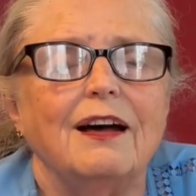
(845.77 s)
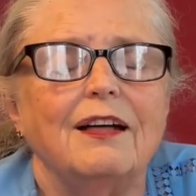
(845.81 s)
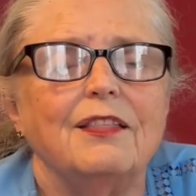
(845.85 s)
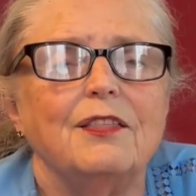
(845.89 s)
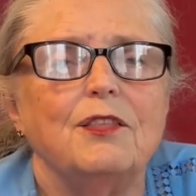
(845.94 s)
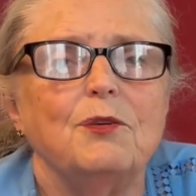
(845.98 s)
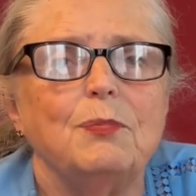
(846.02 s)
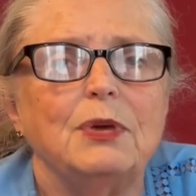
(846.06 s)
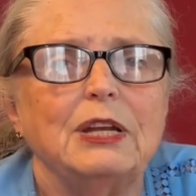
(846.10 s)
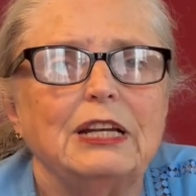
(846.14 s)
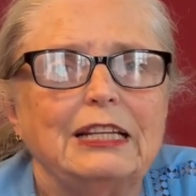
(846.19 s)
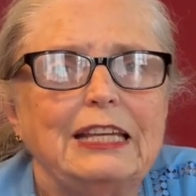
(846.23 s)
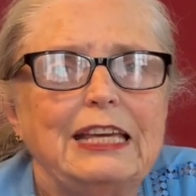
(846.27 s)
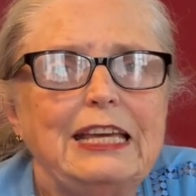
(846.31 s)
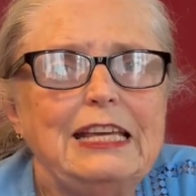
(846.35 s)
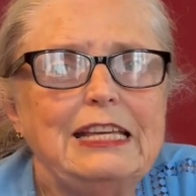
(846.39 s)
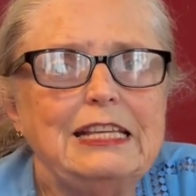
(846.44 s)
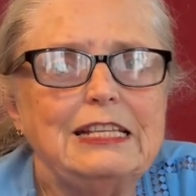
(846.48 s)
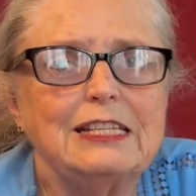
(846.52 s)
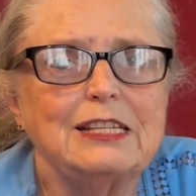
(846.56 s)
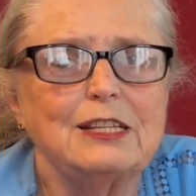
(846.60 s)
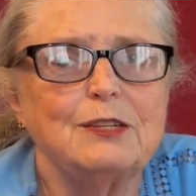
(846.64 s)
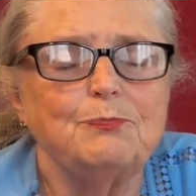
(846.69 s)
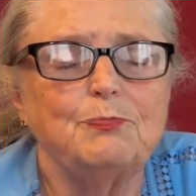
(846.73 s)
Middle
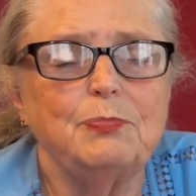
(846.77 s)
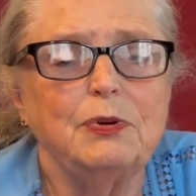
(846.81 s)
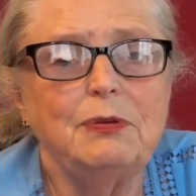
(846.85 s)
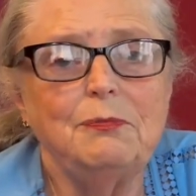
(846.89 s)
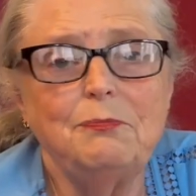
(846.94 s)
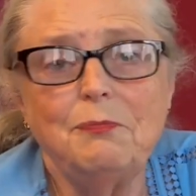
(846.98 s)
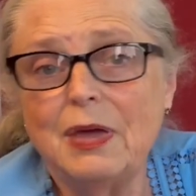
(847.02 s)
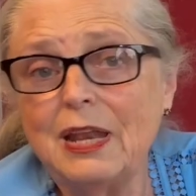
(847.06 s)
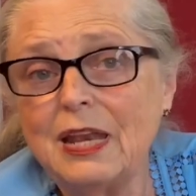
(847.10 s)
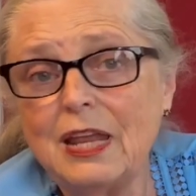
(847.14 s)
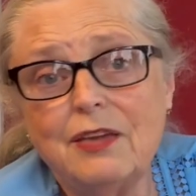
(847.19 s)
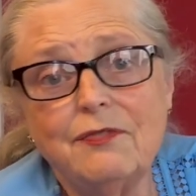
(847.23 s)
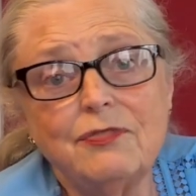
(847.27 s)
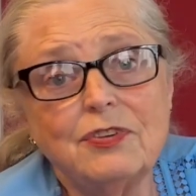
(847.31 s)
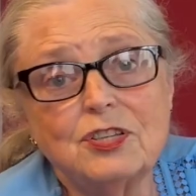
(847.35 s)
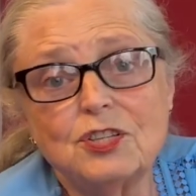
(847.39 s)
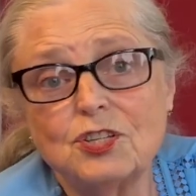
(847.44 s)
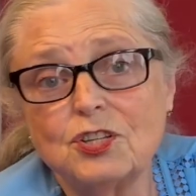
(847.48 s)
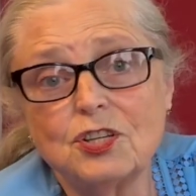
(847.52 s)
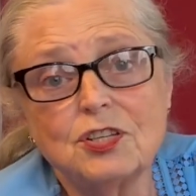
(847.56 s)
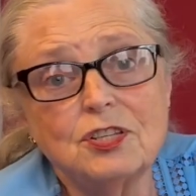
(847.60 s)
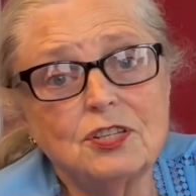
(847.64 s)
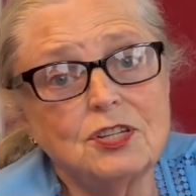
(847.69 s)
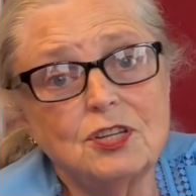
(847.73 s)
East, but many of us
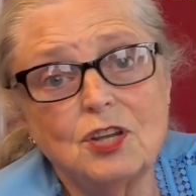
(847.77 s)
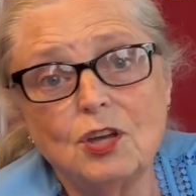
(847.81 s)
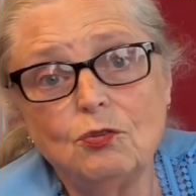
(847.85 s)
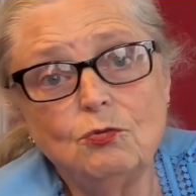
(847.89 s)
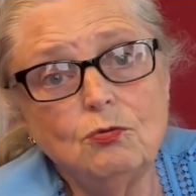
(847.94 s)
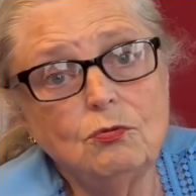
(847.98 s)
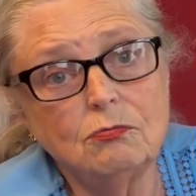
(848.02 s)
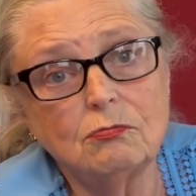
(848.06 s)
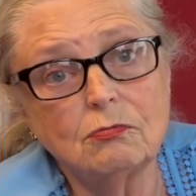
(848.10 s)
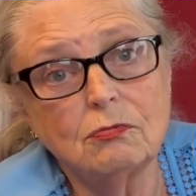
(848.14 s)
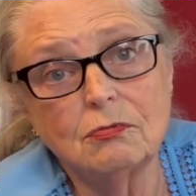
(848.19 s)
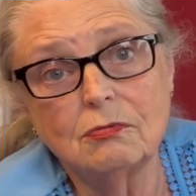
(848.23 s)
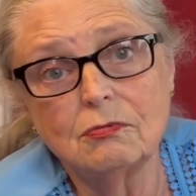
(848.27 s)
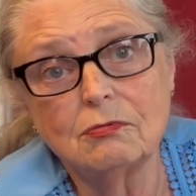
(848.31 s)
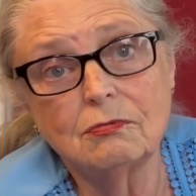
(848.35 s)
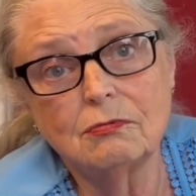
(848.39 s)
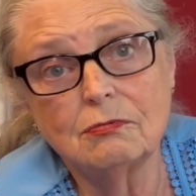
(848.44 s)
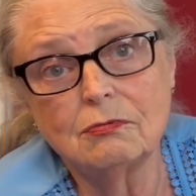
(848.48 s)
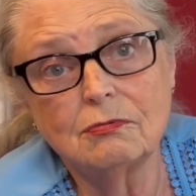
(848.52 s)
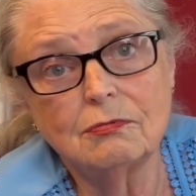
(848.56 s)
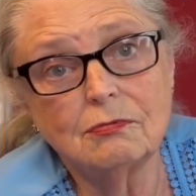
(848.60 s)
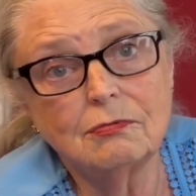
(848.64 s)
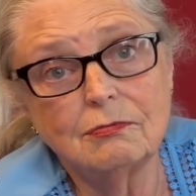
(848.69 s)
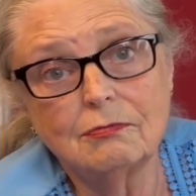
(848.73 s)
just don't
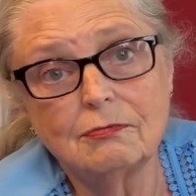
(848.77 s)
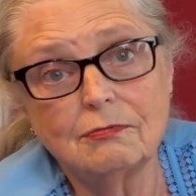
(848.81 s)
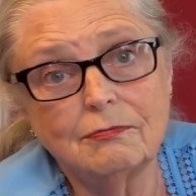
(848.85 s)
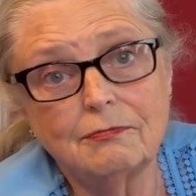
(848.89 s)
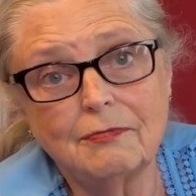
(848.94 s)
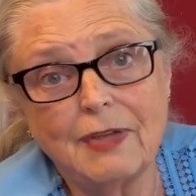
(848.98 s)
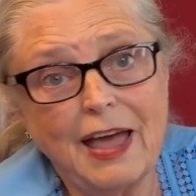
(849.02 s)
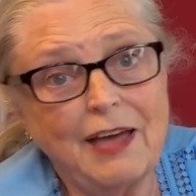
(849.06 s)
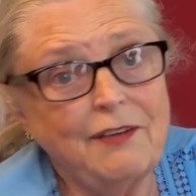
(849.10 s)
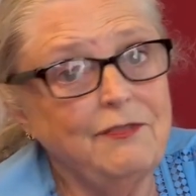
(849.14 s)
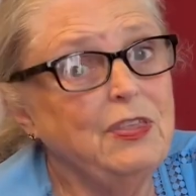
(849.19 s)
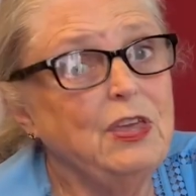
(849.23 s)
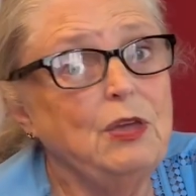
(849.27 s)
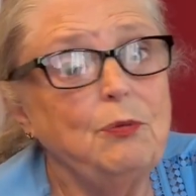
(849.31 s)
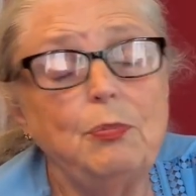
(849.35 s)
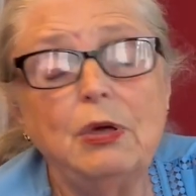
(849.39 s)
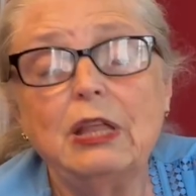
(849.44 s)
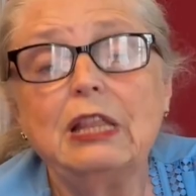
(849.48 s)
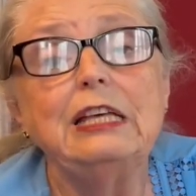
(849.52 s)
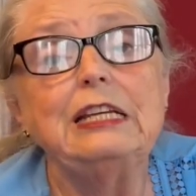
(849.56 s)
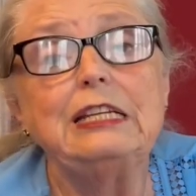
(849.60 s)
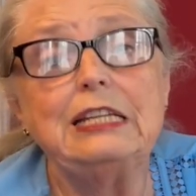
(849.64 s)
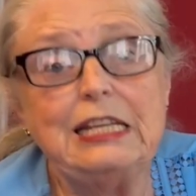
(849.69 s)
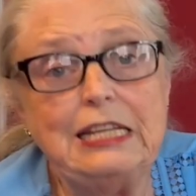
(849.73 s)
have the
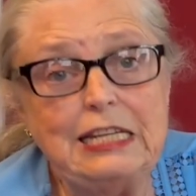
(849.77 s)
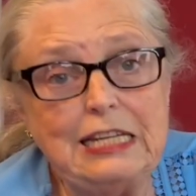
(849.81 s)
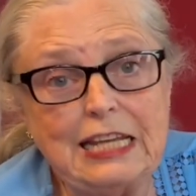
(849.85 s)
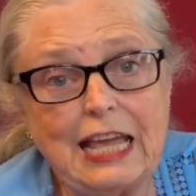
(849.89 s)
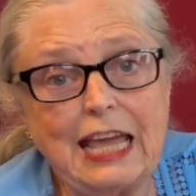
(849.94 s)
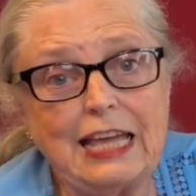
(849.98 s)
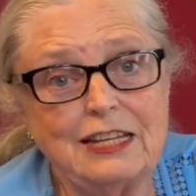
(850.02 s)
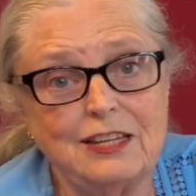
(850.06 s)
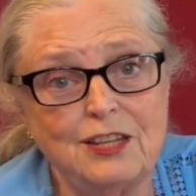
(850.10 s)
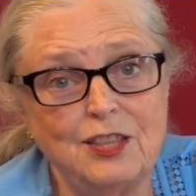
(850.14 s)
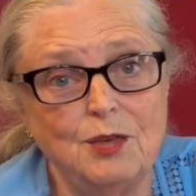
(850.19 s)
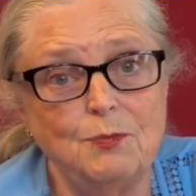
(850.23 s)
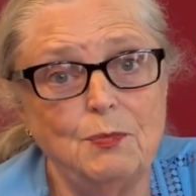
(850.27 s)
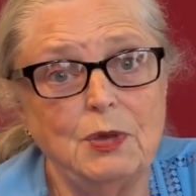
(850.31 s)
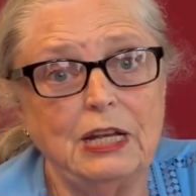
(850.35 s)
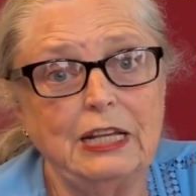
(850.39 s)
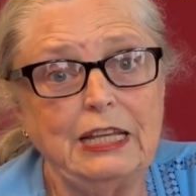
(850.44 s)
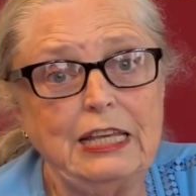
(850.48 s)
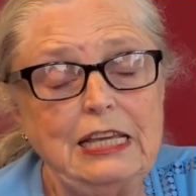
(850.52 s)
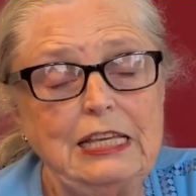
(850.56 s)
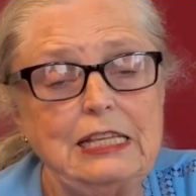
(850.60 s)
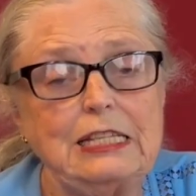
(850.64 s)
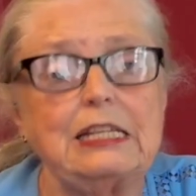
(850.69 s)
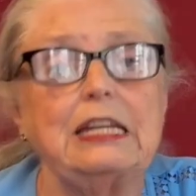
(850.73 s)
ability to get to the
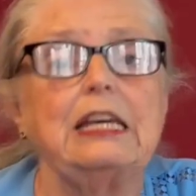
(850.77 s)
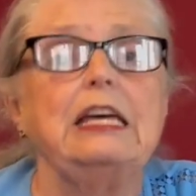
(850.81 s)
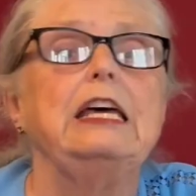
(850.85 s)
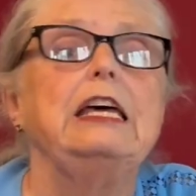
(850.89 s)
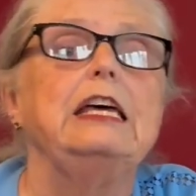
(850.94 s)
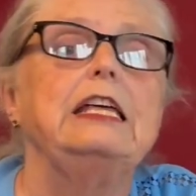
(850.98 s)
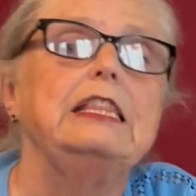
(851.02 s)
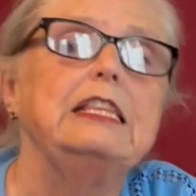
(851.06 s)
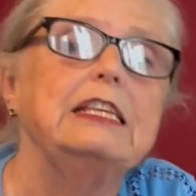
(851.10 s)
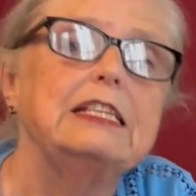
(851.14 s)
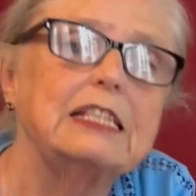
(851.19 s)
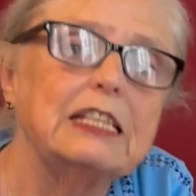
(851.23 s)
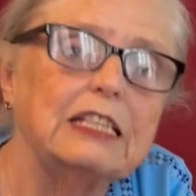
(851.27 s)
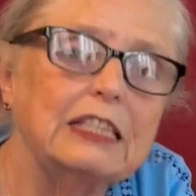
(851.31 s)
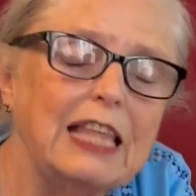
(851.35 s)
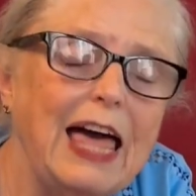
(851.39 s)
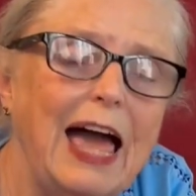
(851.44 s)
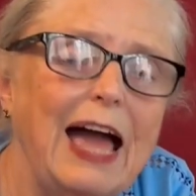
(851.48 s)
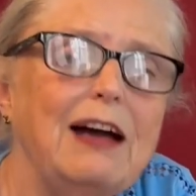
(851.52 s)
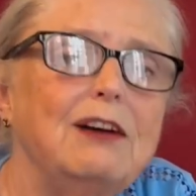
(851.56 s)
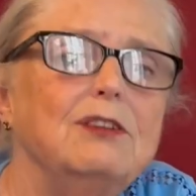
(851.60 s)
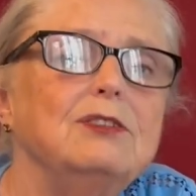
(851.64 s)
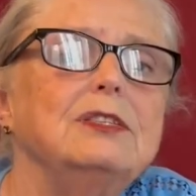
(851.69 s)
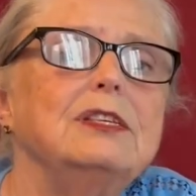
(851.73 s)
Middle East. This
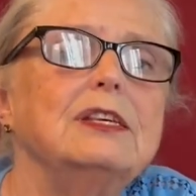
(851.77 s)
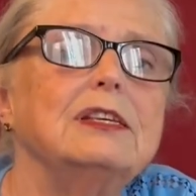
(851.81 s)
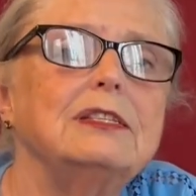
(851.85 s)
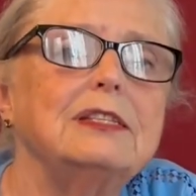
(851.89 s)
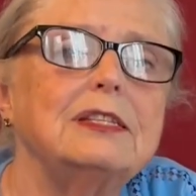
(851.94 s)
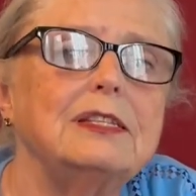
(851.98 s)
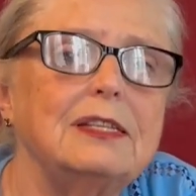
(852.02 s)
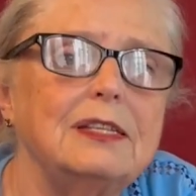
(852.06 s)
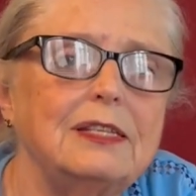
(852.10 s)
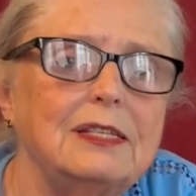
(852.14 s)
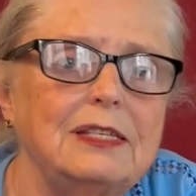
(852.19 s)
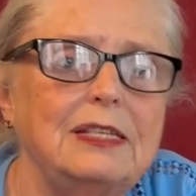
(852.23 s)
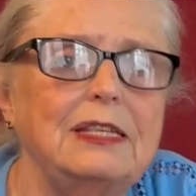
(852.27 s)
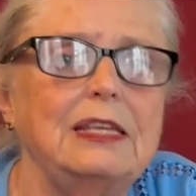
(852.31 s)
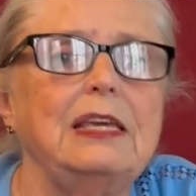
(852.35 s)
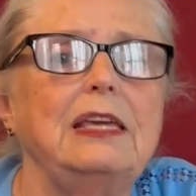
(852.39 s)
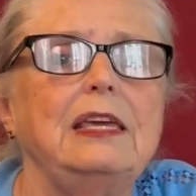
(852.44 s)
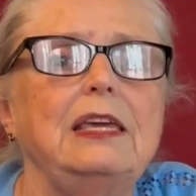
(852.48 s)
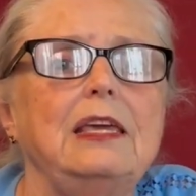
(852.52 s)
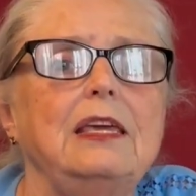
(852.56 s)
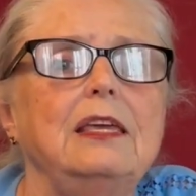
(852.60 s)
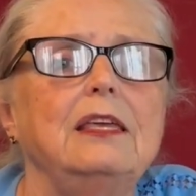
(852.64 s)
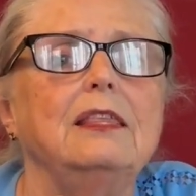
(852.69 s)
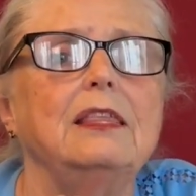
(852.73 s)
allows us to
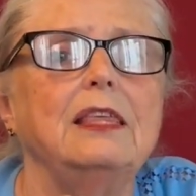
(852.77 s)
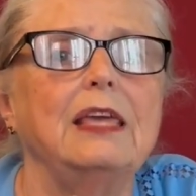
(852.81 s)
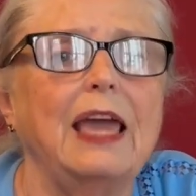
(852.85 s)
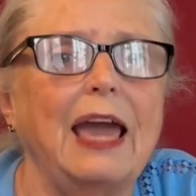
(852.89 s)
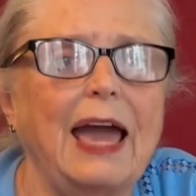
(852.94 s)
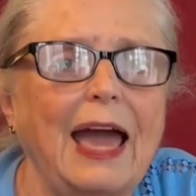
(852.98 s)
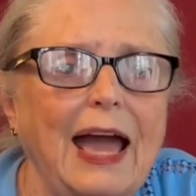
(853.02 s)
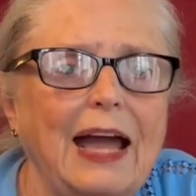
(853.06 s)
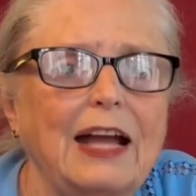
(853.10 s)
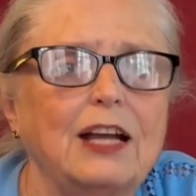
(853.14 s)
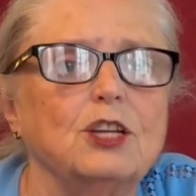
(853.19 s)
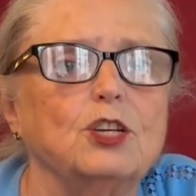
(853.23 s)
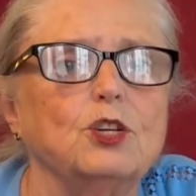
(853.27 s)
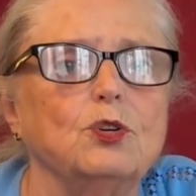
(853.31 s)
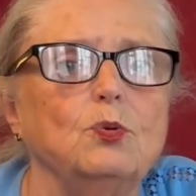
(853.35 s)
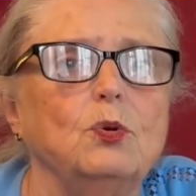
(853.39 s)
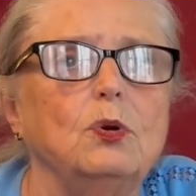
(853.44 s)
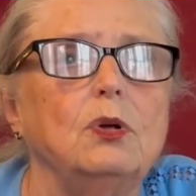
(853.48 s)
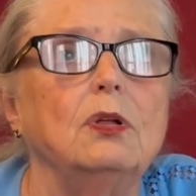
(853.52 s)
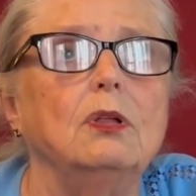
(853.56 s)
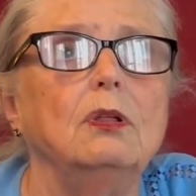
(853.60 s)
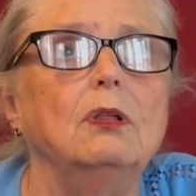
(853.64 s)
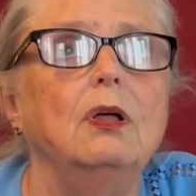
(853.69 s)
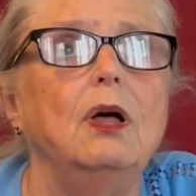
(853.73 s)
see the
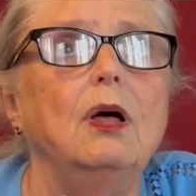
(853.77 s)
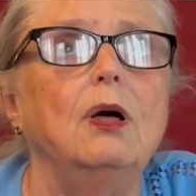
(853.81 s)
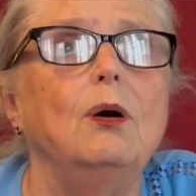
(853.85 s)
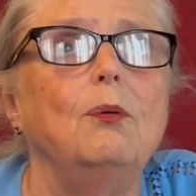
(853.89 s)
actual